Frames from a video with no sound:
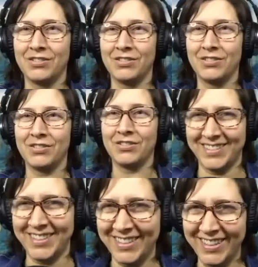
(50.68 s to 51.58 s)

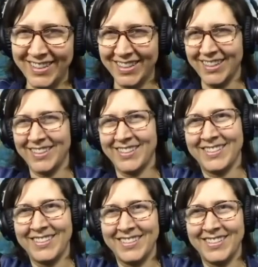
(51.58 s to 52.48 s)

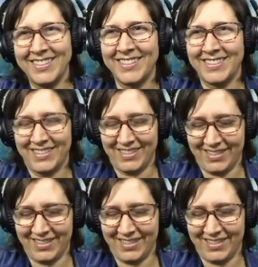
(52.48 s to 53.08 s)
No words are spoken by the person on screen.